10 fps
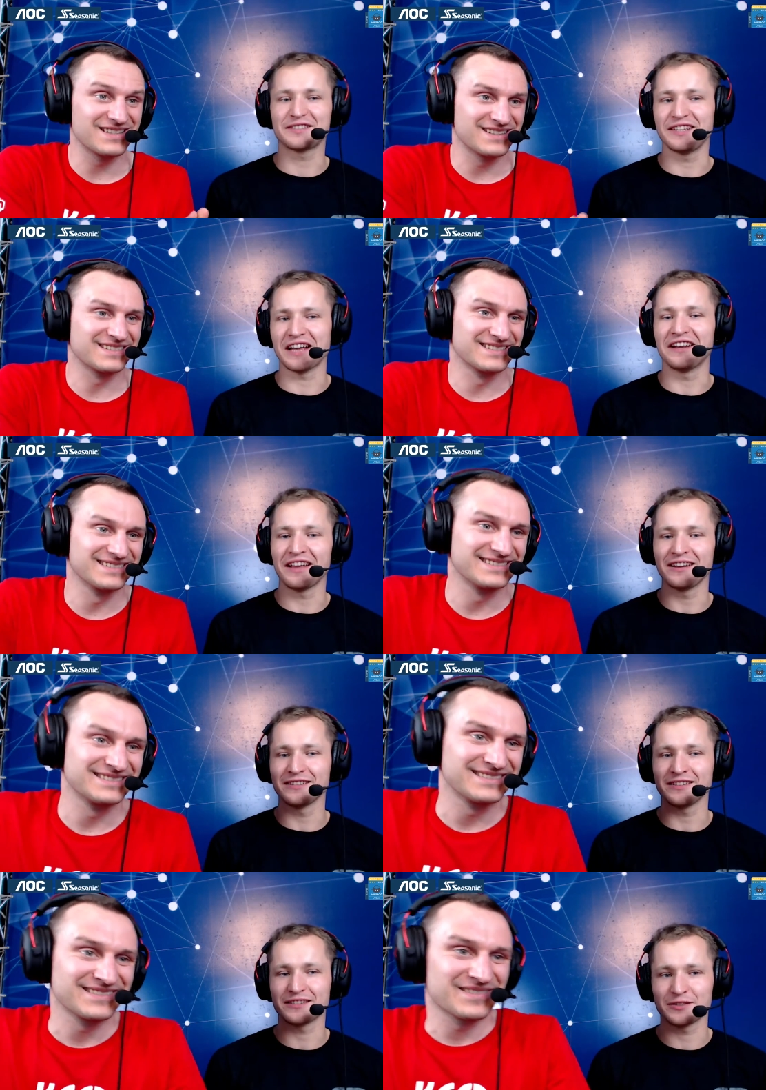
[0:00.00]
Speaker 1: didn't
Speaker 2: see
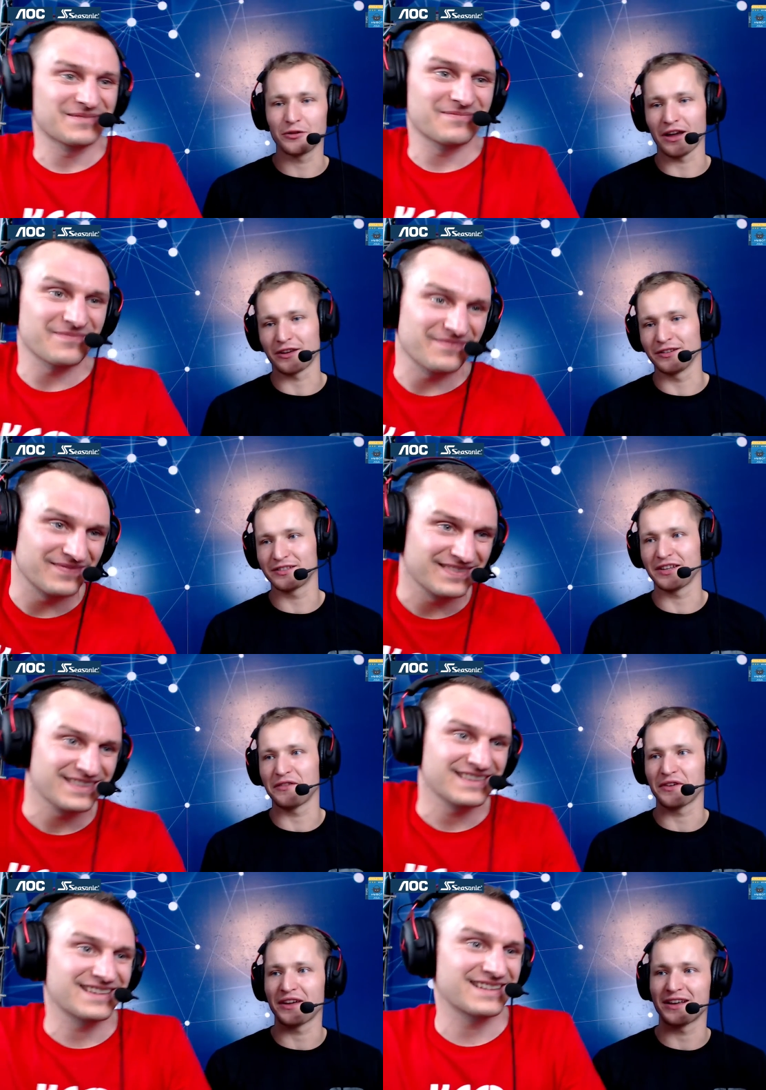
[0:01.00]
Daniel, so I couldn't
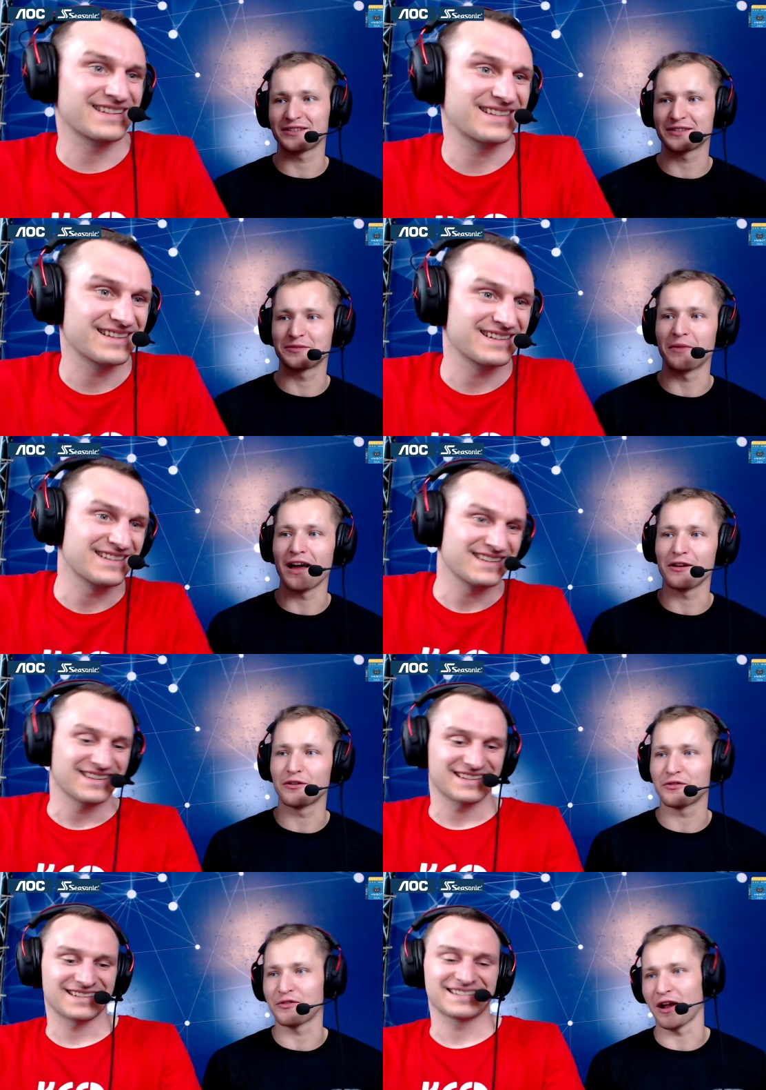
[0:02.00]
see if he has a smile
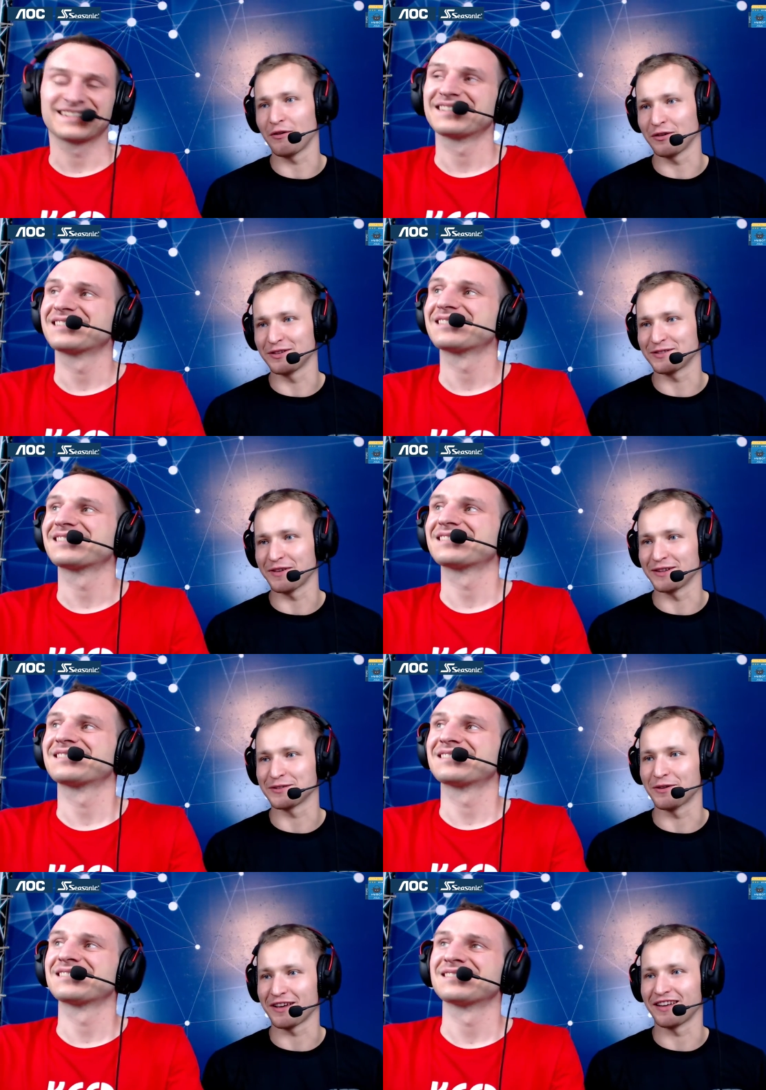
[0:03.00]
or a frown on his
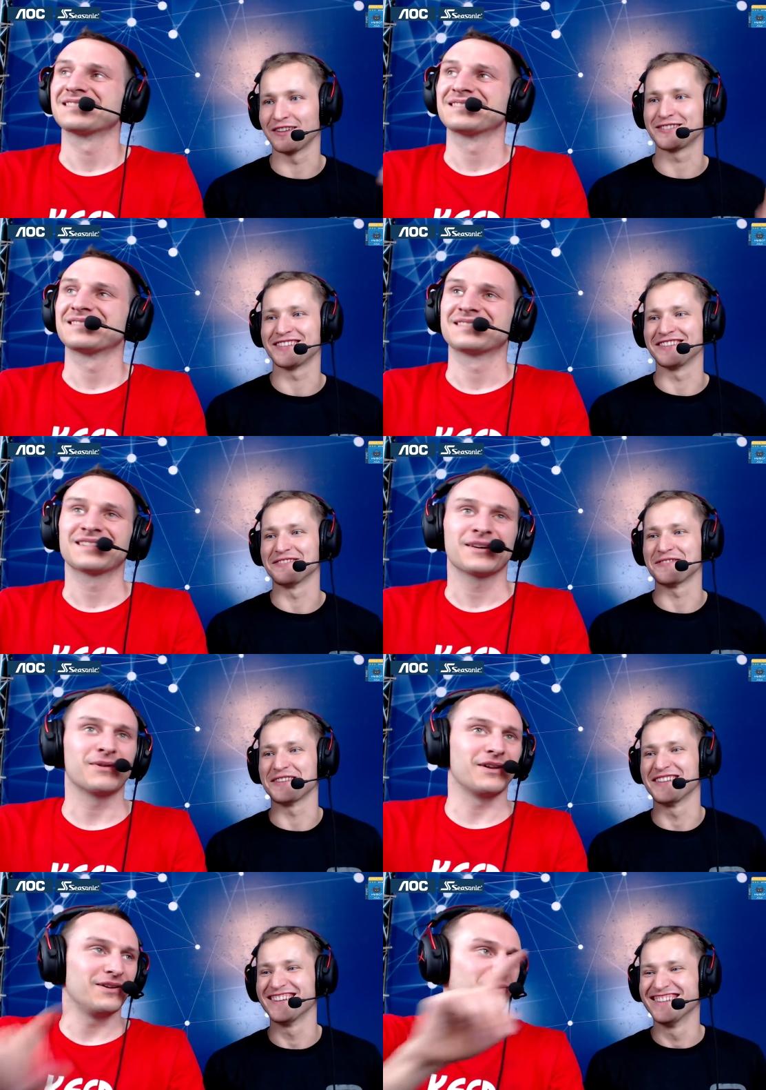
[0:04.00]
Speaker 1: face. So I cannot tell if
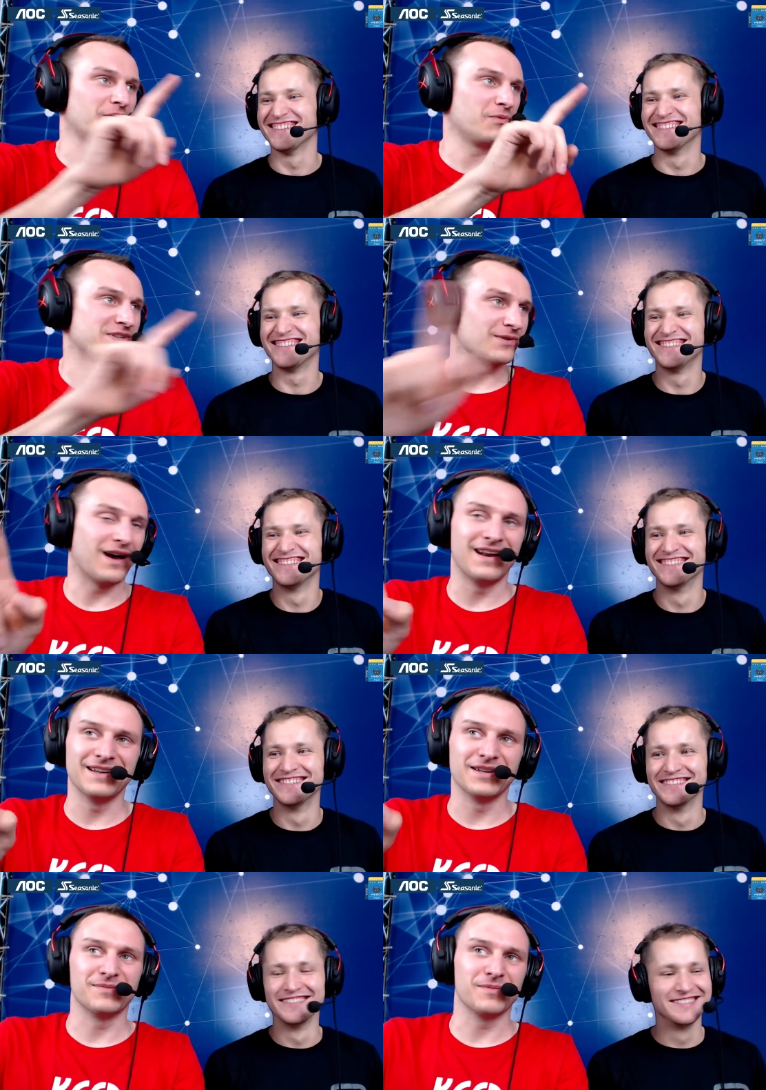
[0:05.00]
he. Well, we saw
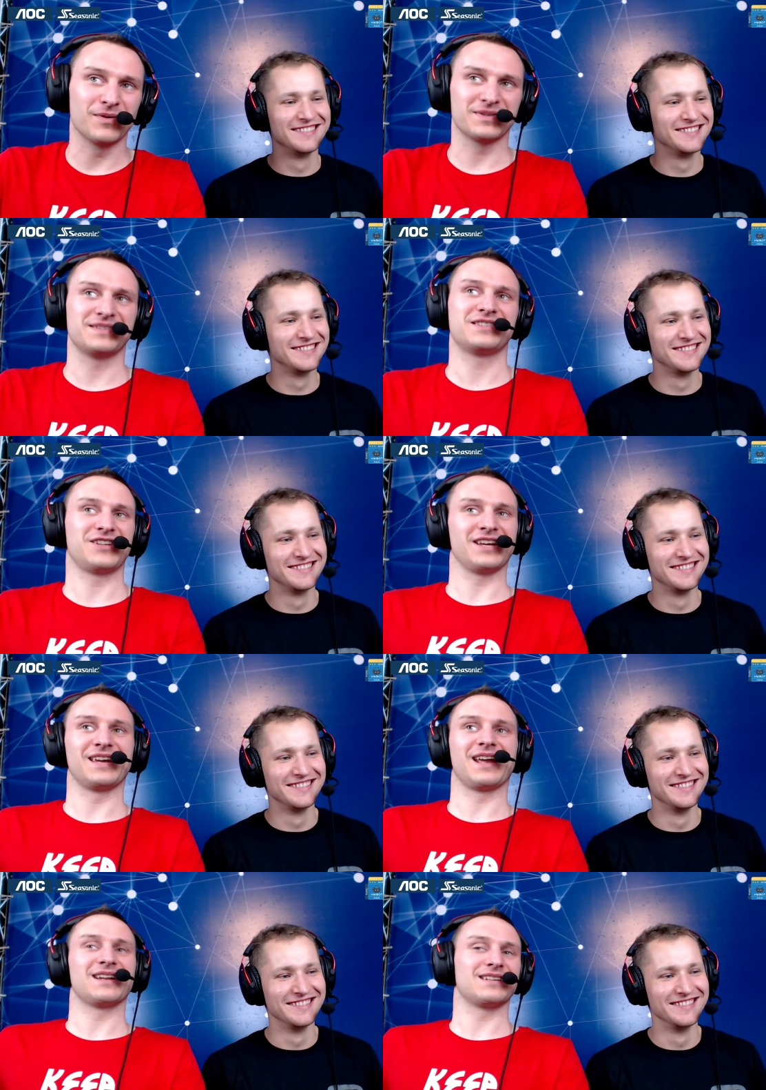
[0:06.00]
Alan and people
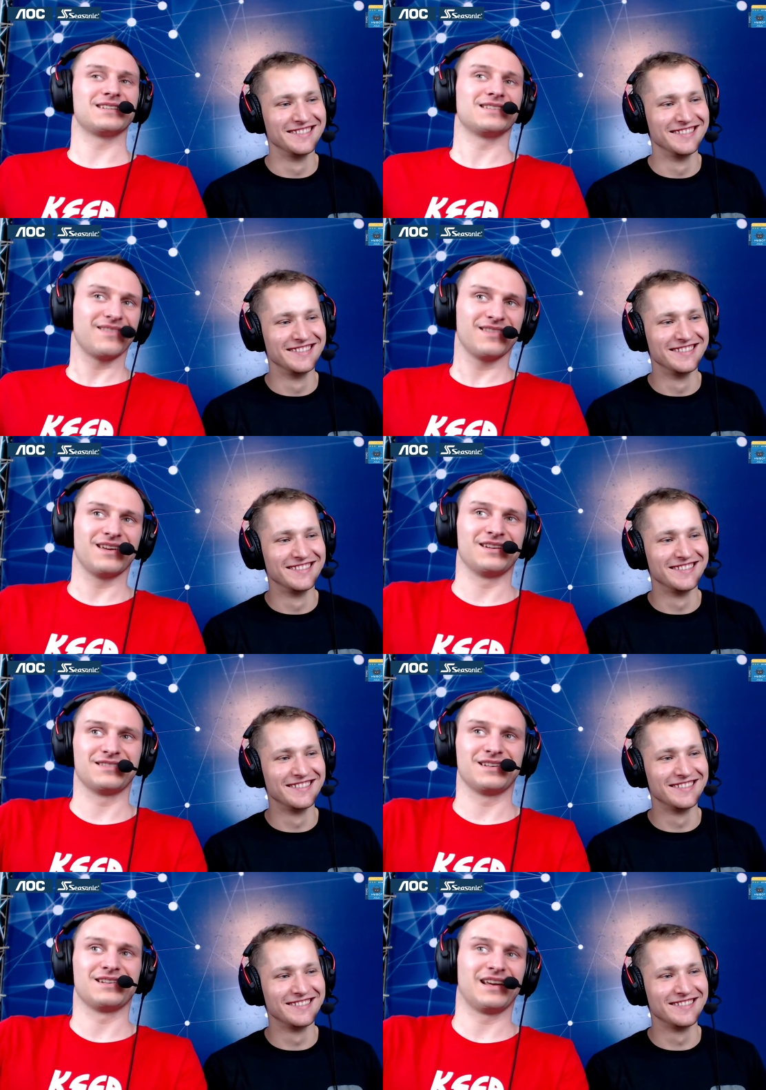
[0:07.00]
shaking hands and
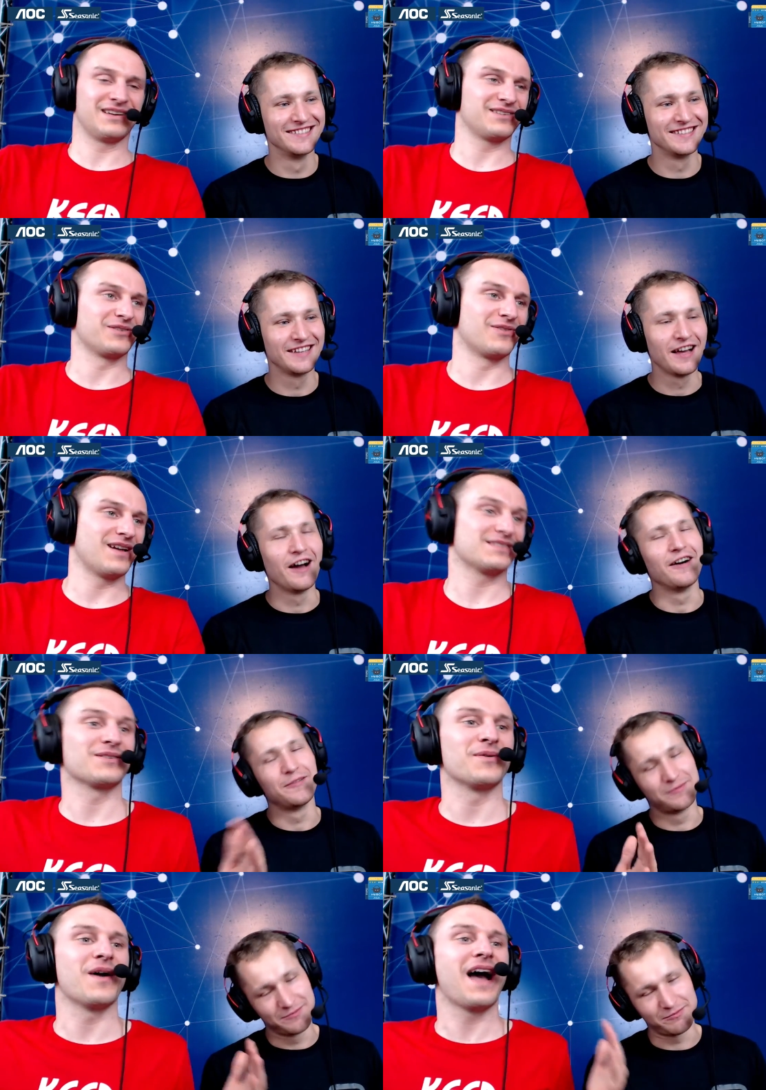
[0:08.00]
and saying like "congrats."
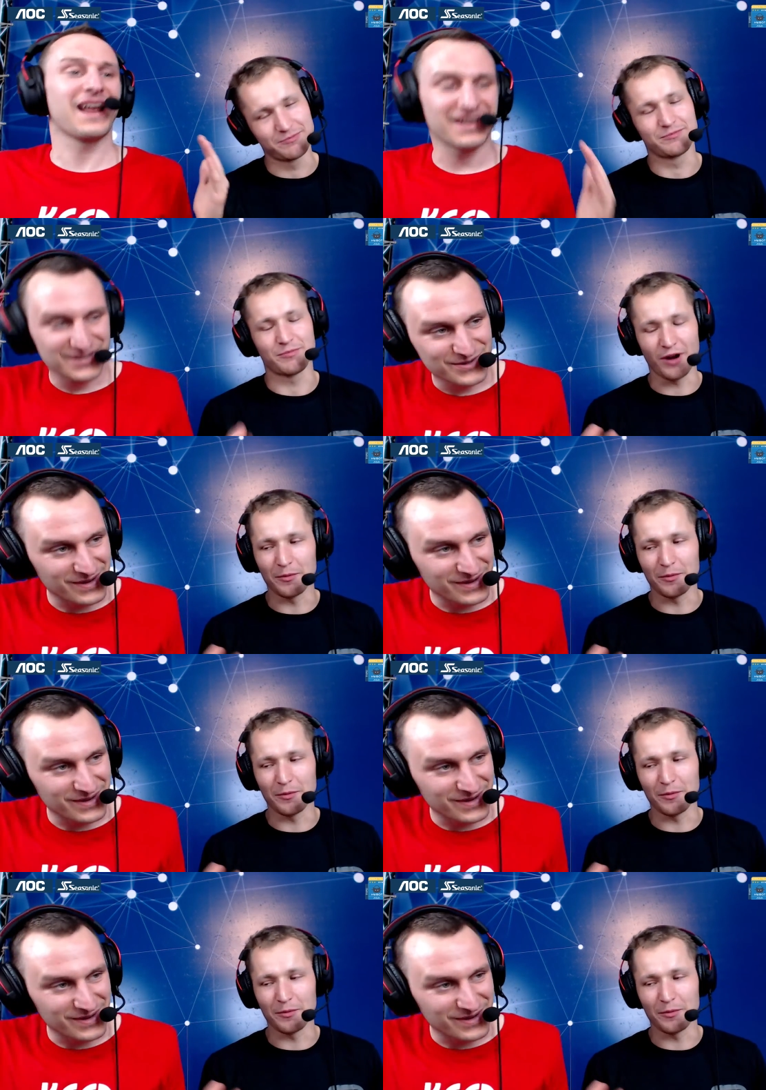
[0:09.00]
So I